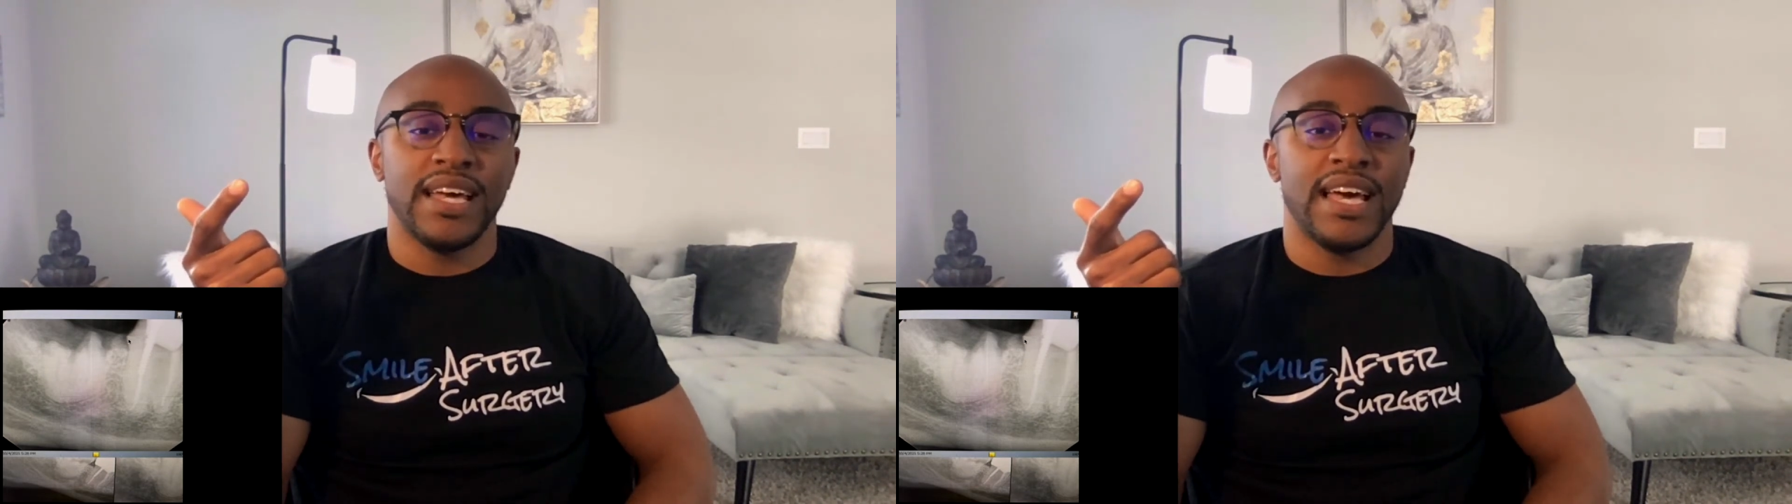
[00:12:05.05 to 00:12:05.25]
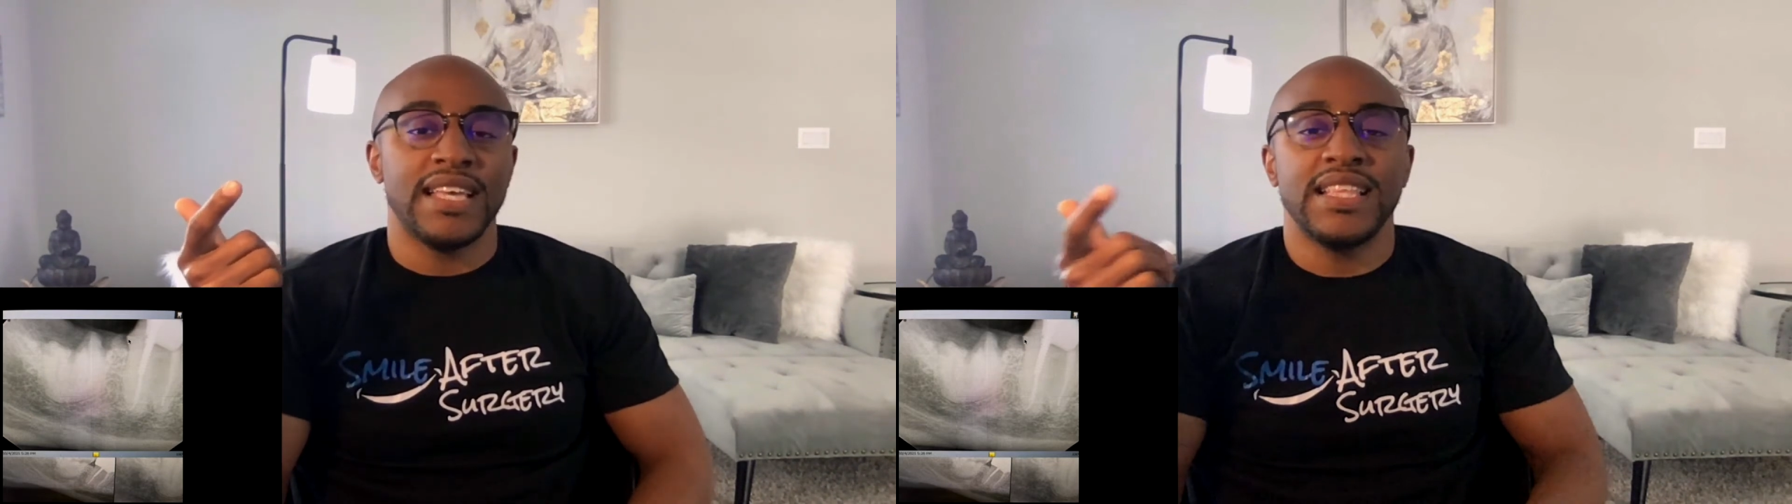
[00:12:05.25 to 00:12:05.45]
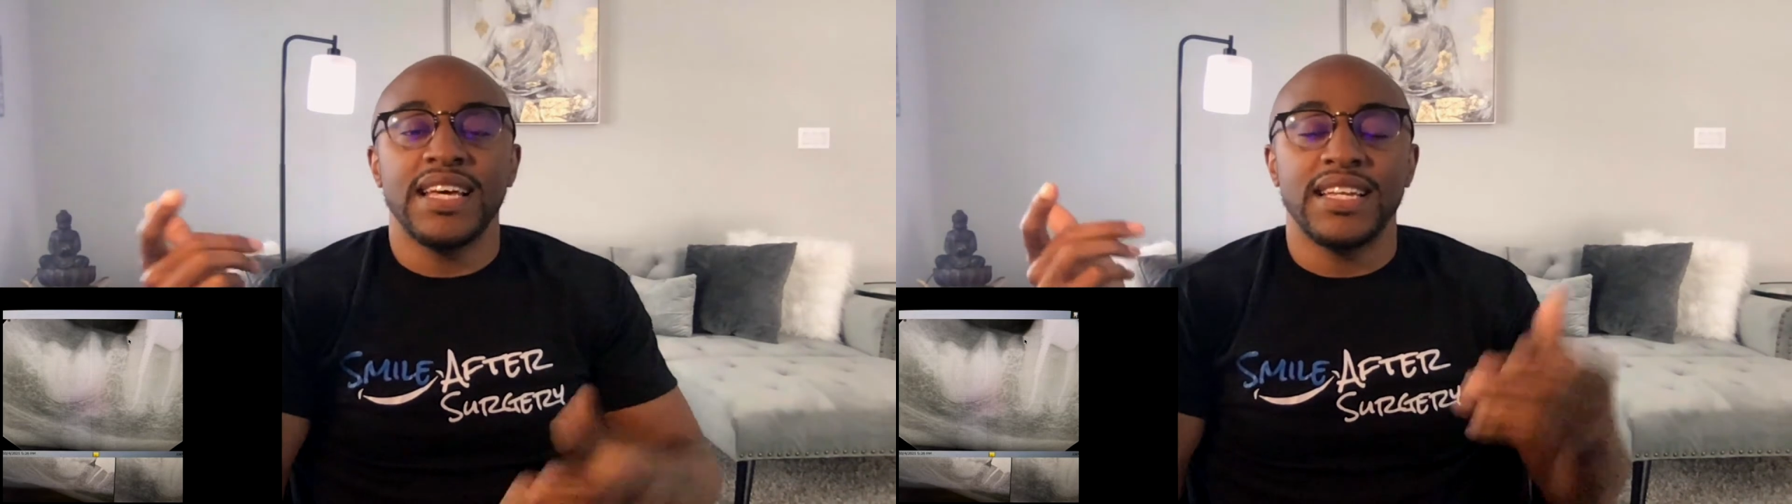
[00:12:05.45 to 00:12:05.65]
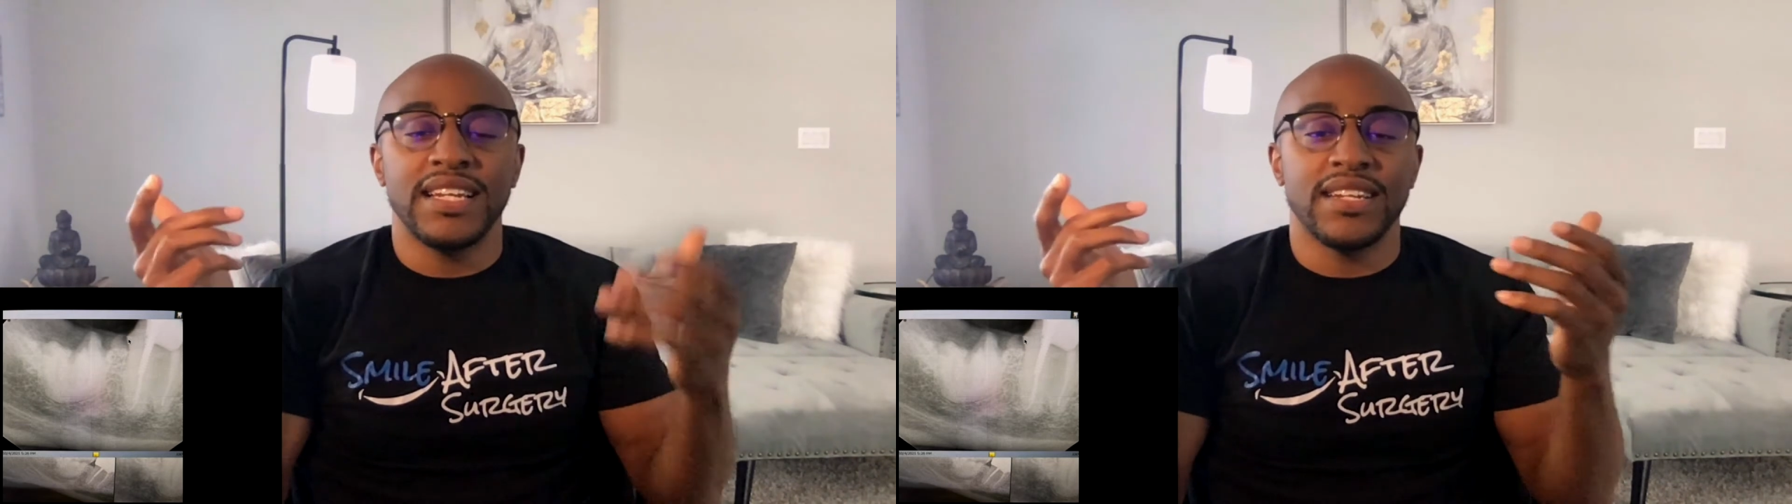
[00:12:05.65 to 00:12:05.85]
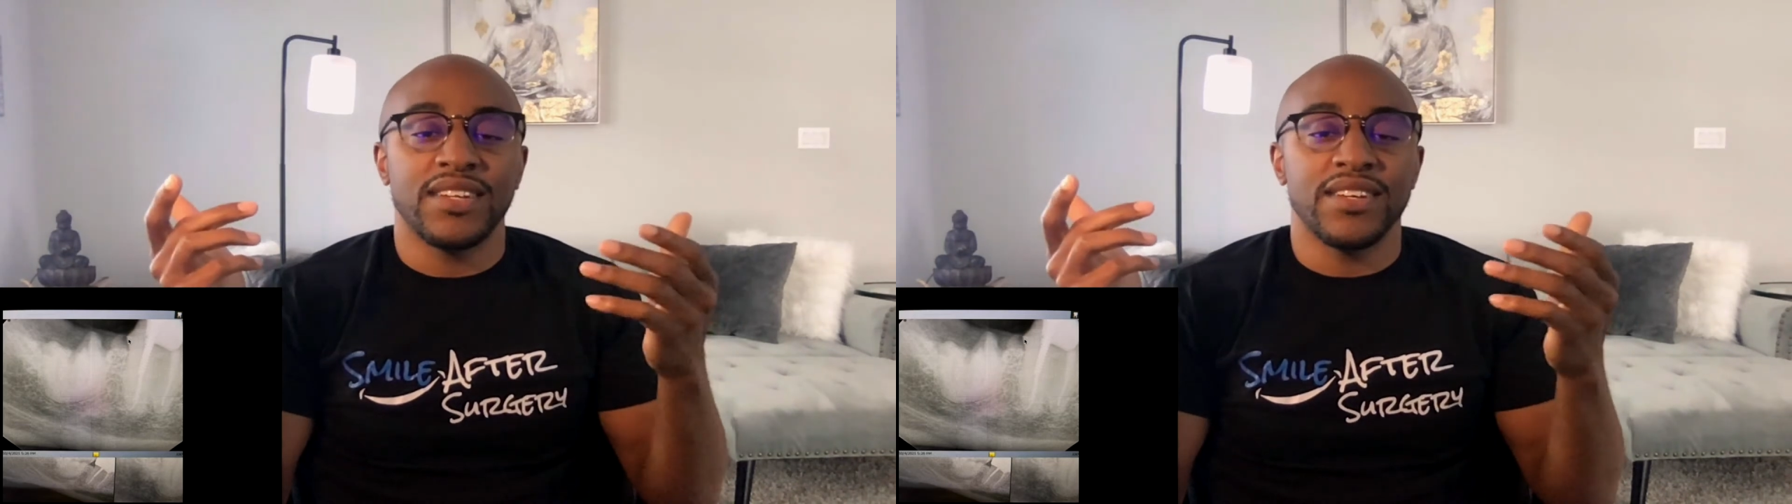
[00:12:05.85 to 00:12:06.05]
And
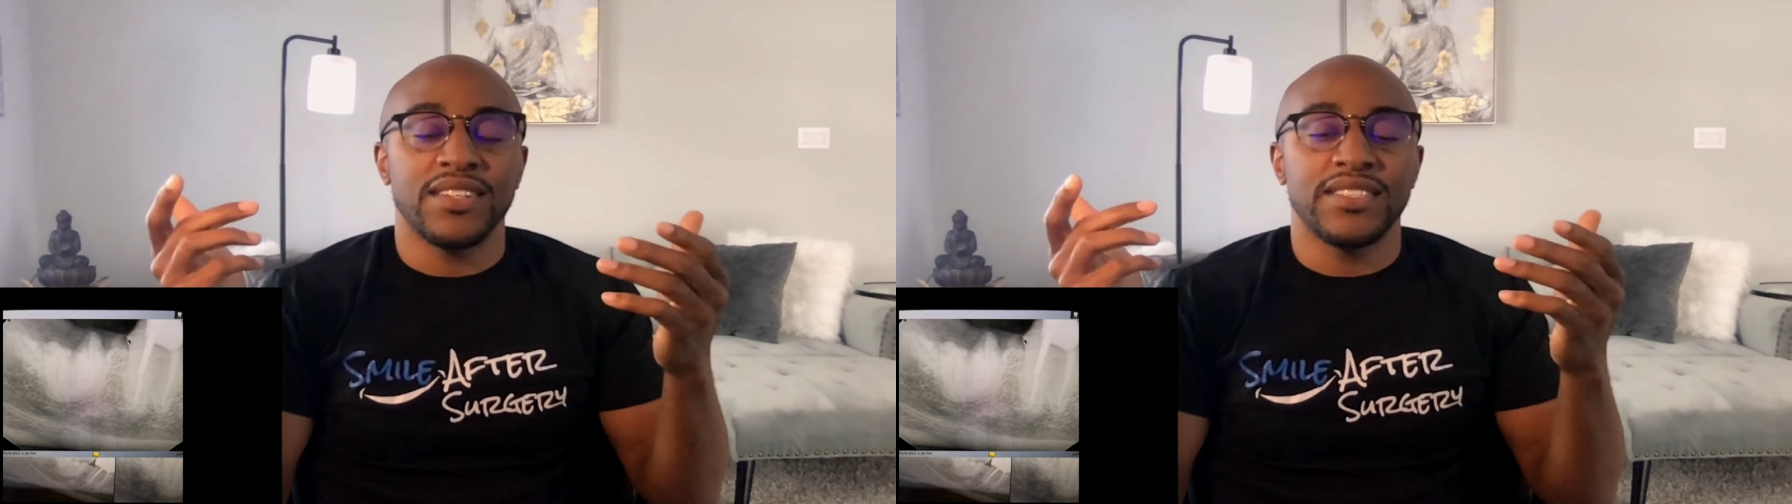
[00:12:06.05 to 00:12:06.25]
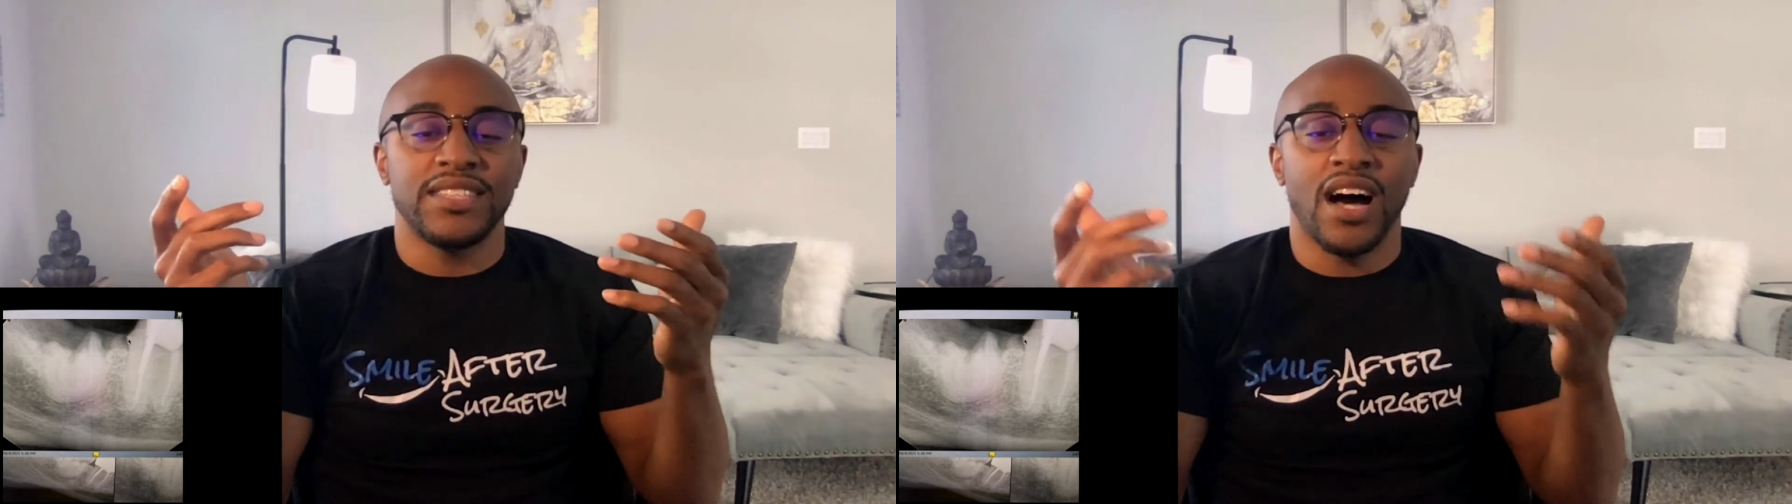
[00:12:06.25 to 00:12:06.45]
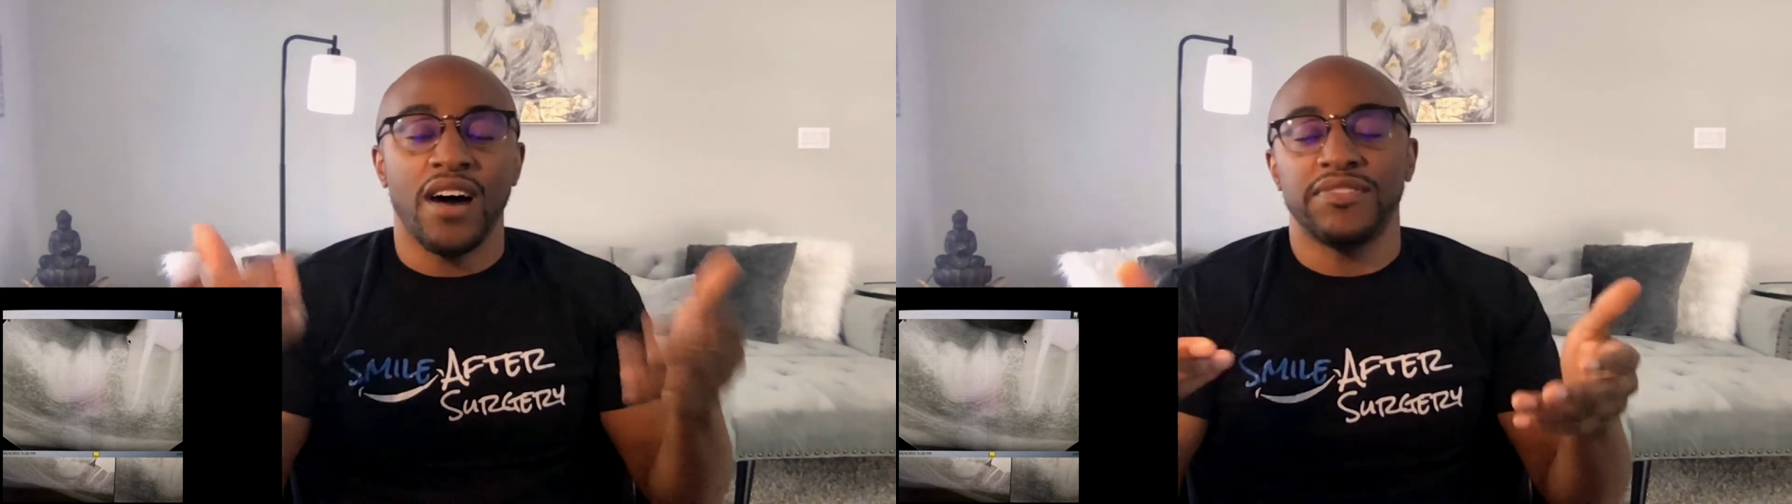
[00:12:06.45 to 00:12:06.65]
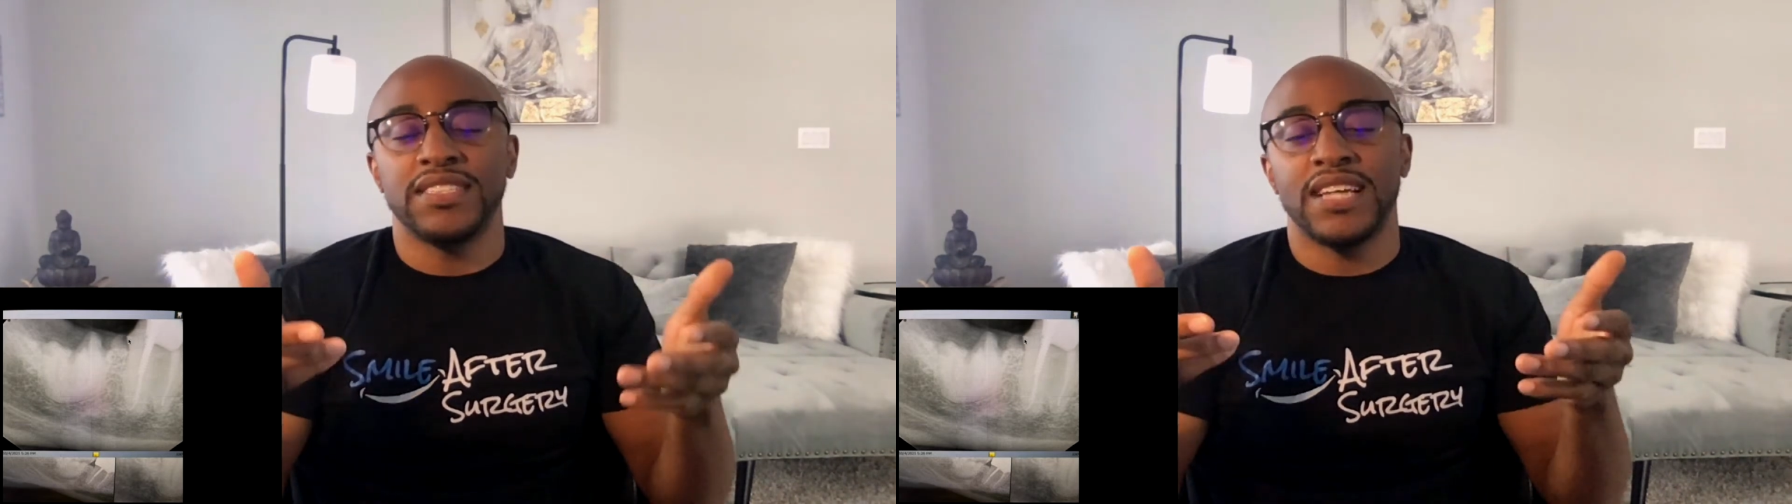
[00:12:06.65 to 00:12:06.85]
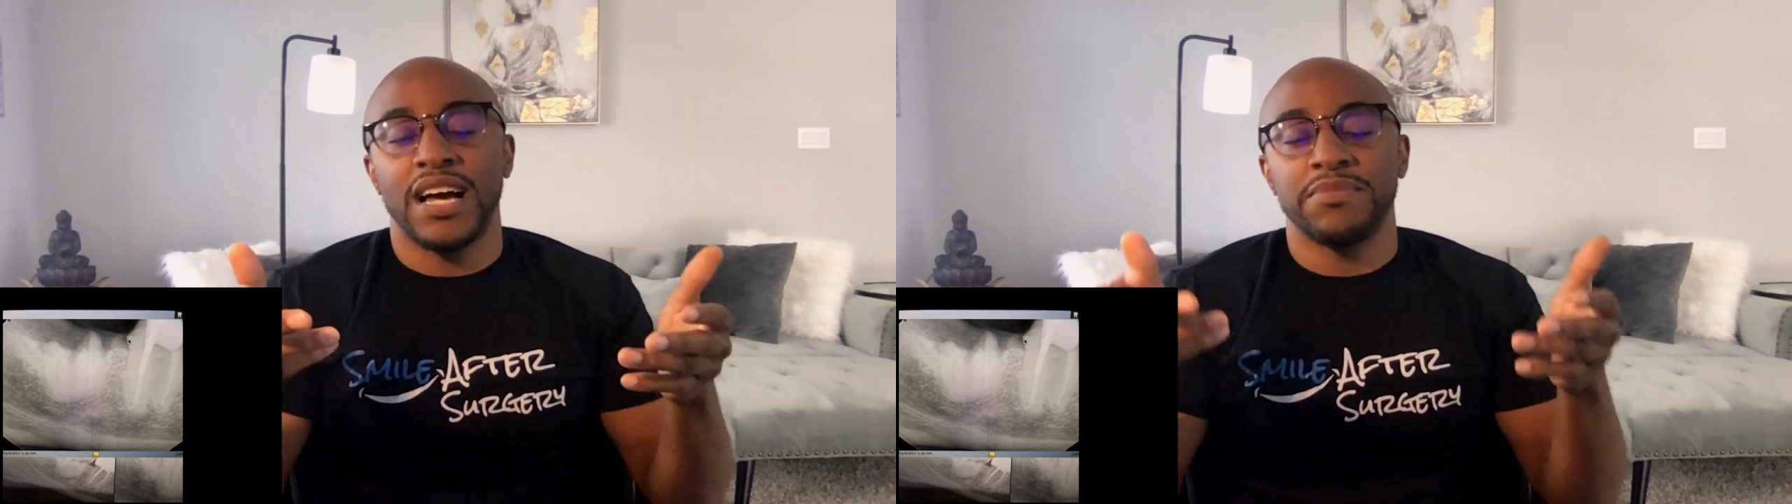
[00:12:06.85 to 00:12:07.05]
then
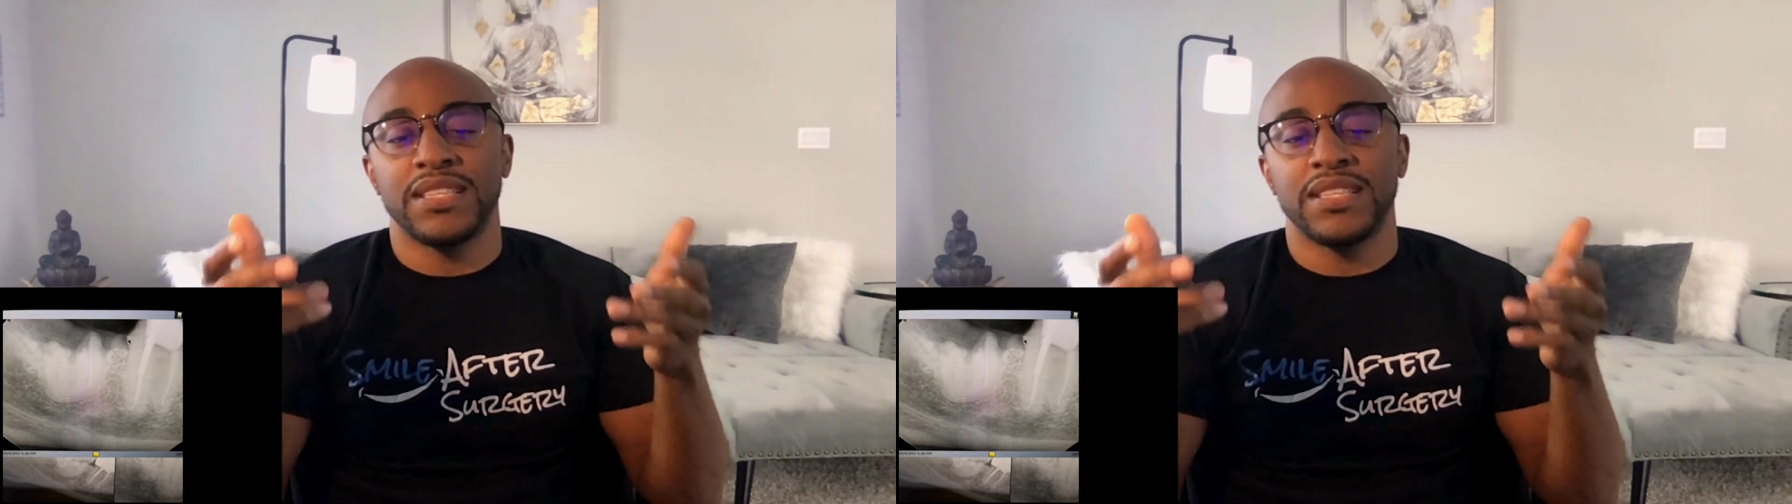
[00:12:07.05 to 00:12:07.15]
oftentimes